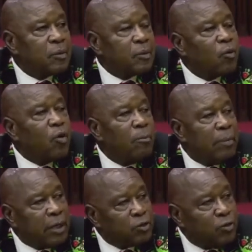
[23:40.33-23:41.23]
go
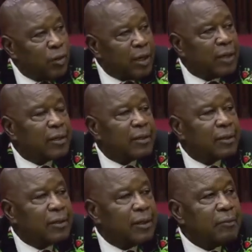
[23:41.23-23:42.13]
back to work
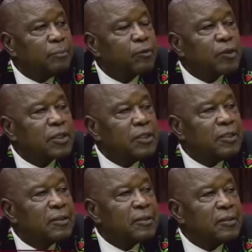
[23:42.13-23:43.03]
and proceed
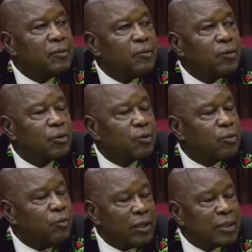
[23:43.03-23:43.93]
with
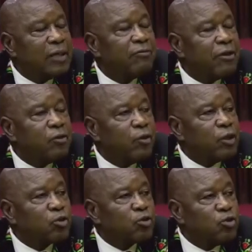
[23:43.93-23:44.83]
whatever you
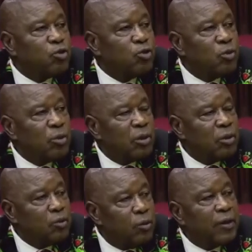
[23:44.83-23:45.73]
want to do,
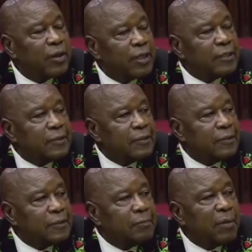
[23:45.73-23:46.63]
knowing that
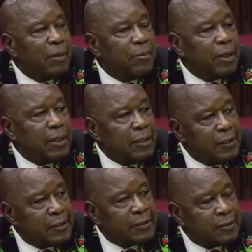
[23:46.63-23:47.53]
Zimbabwe
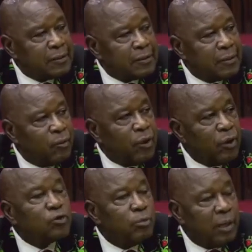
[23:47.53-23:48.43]
is
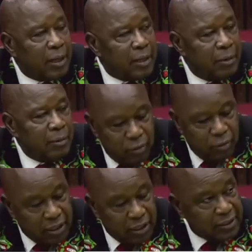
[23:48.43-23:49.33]
going to make
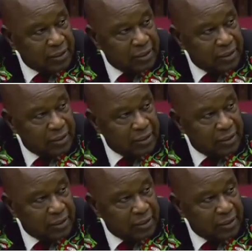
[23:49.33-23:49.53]
progress.